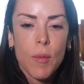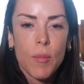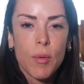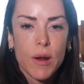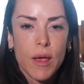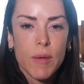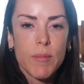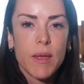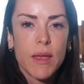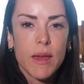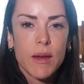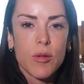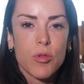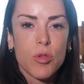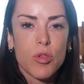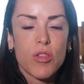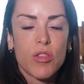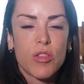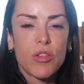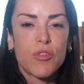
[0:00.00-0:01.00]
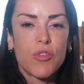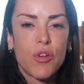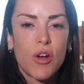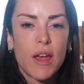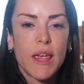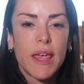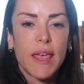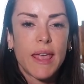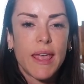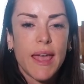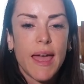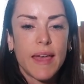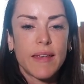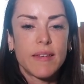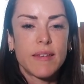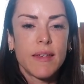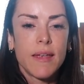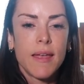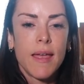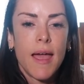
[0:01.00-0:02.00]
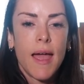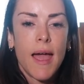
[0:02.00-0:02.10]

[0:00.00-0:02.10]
but I'm here just to try and get